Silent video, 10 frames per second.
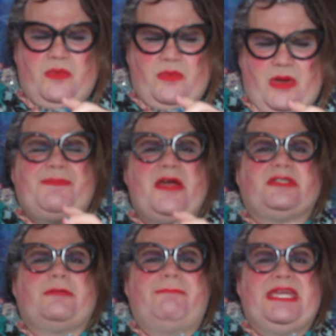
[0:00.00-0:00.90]

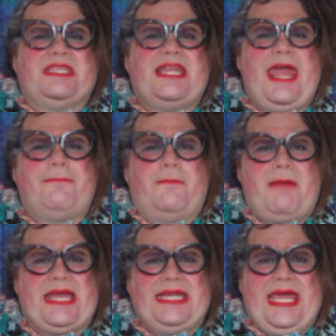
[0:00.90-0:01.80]
Supposed to be the name of
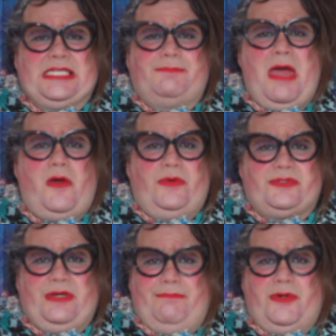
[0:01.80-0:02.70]
my next
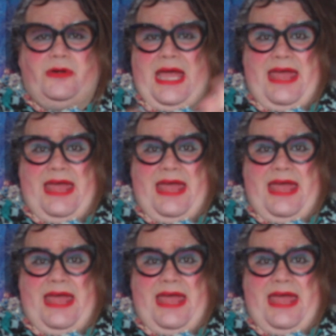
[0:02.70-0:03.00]
poetry book.